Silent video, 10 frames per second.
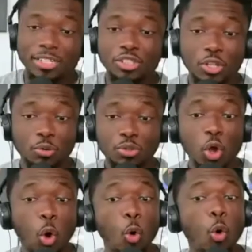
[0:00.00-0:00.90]
those
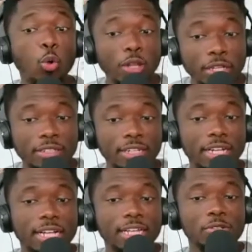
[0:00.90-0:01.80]
toll
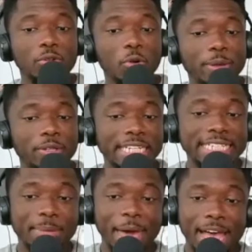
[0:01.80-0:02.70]
uh, those toll bills,
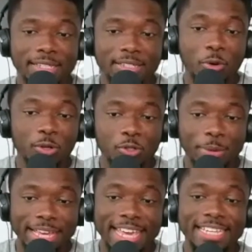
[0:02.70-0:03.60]
E-ZPass is going to make
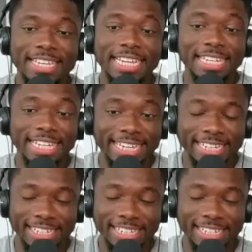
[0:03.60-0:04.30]
a killing.